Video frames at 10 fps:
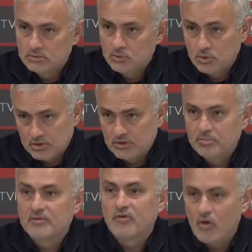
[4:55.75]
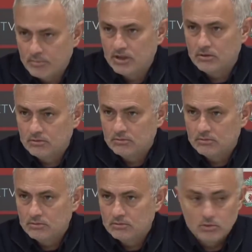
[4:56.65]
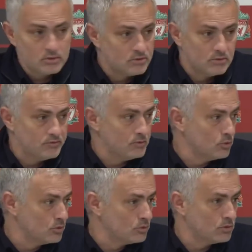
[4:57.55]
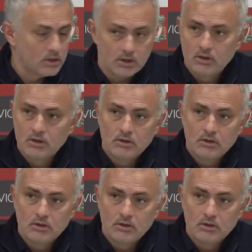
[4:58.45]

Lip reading: was before me, was if you look to the